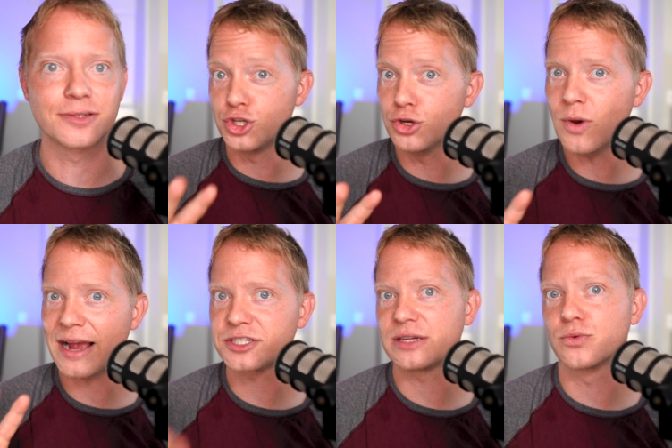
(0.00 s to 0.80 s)
Two
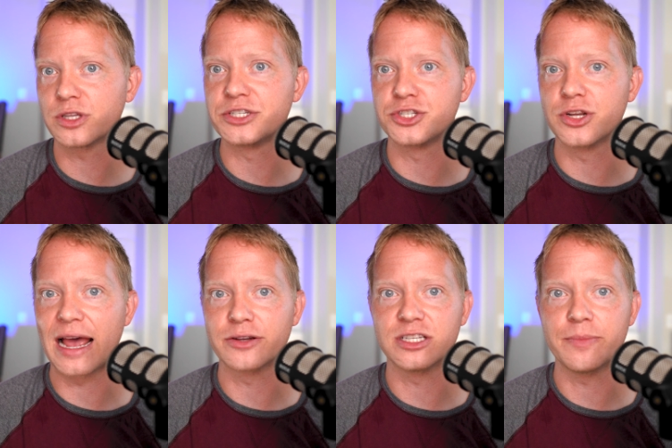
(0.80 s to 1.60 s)
actually really stood
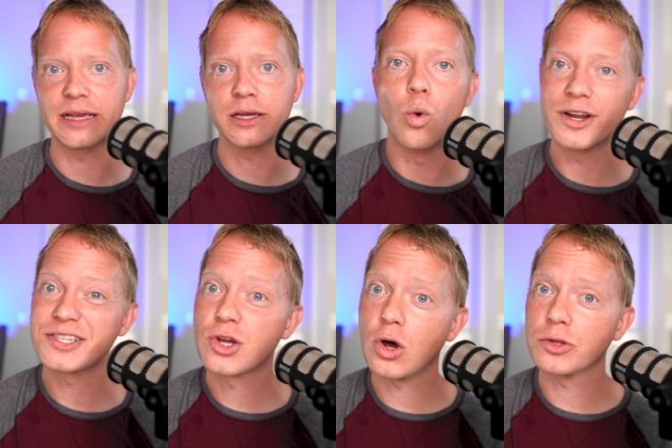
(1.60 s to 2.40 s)
out to me. One
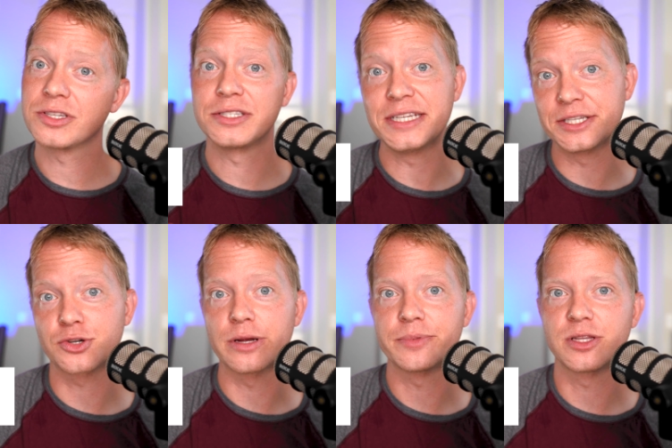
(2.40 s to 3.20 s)
is called
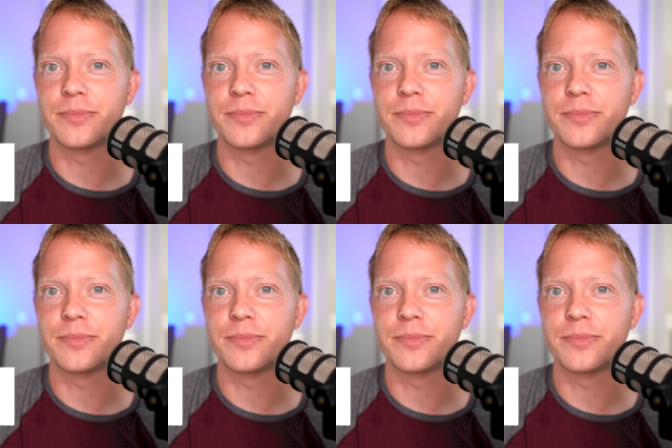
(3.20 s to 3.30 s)
Descript.